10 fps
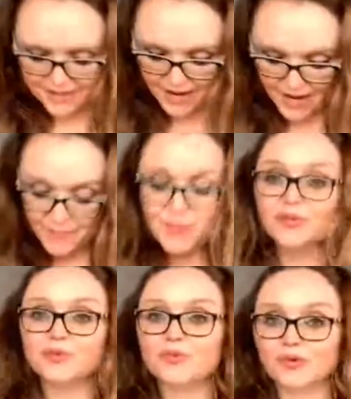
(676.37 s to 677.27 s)
I
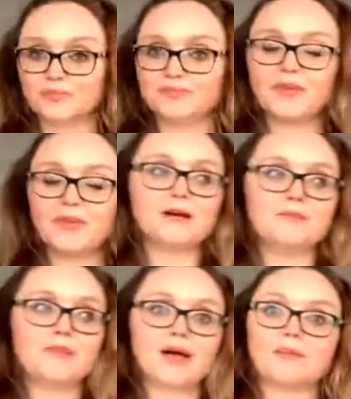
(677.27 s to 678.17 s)
absolutely won't.
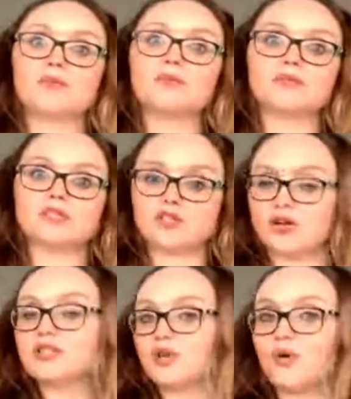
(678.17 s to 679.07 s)
I will
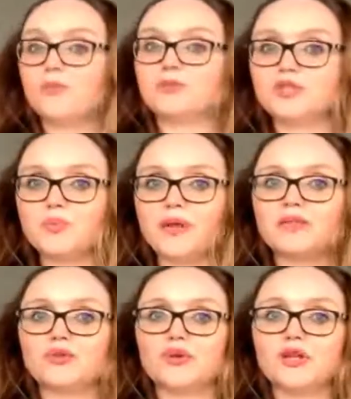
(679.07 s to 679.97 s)
discuss the options with you,